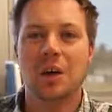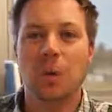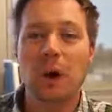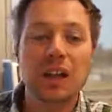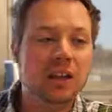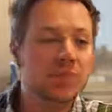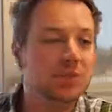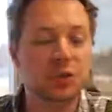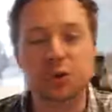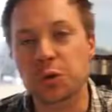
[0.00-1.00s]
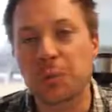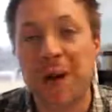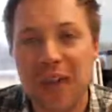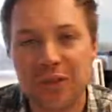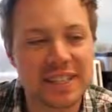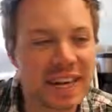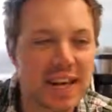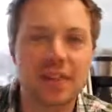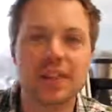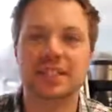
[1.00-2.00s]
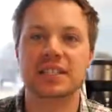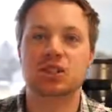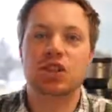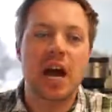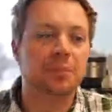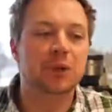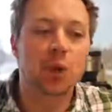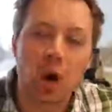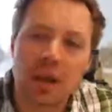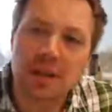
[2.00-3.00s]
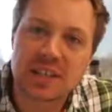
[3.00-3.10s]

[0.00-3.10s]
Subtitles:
Welcome to Math in 10. This is Chapter 1.